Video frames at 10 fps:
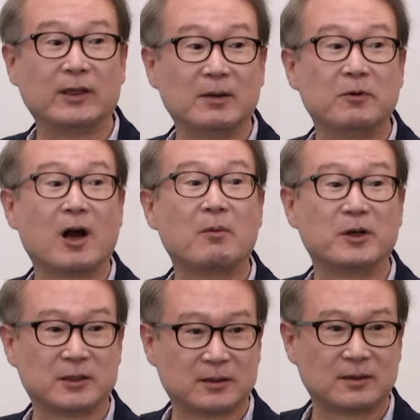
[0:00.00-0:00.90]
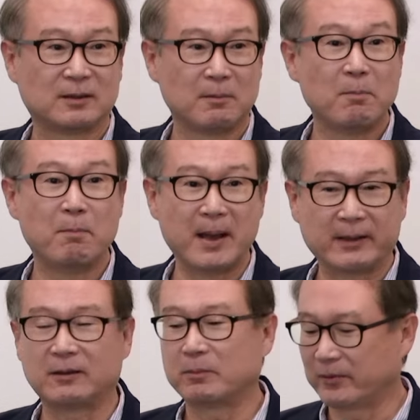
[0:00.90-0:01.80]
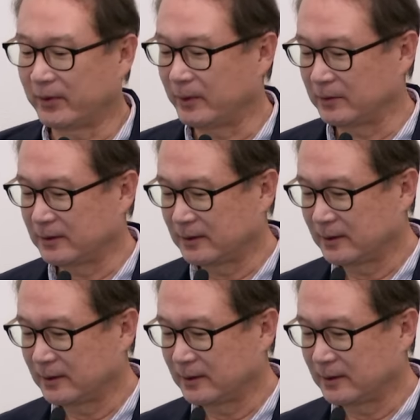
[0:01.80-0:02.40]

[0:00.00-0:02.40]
give you how much better performance.